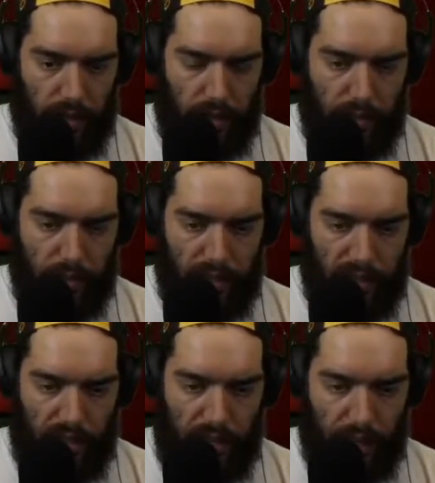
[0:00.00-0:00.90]
let's
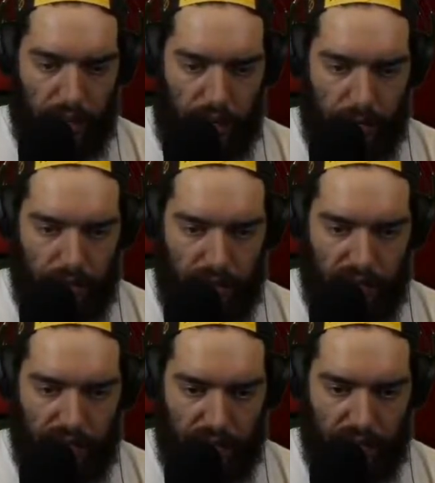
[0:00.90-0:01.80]
preset our traps here
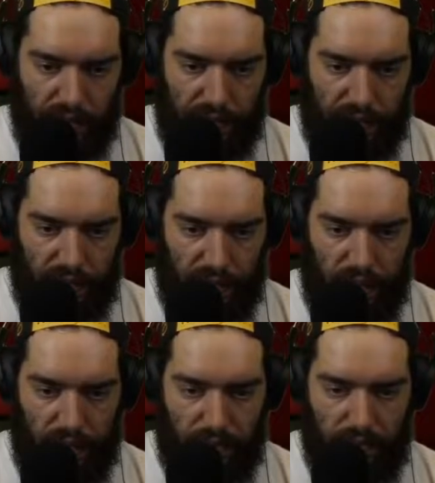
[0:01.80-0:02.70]
for
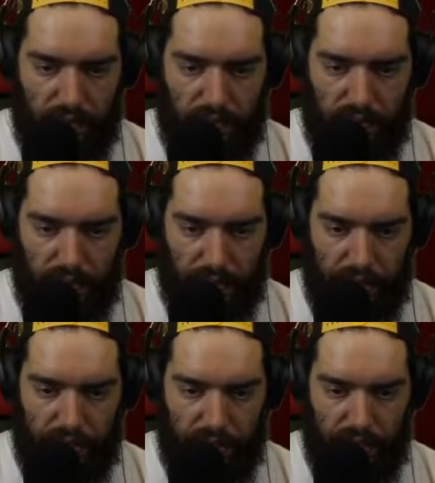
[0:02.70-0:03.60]

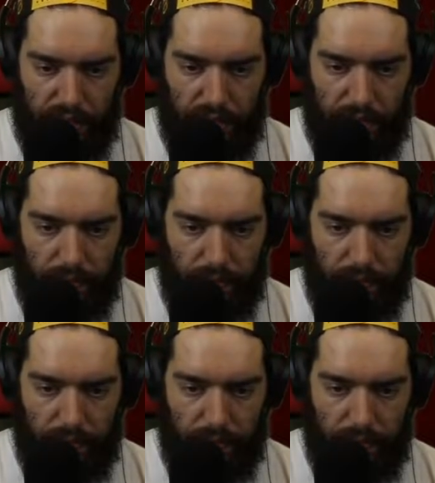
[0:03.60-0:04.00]
Grand Vizier.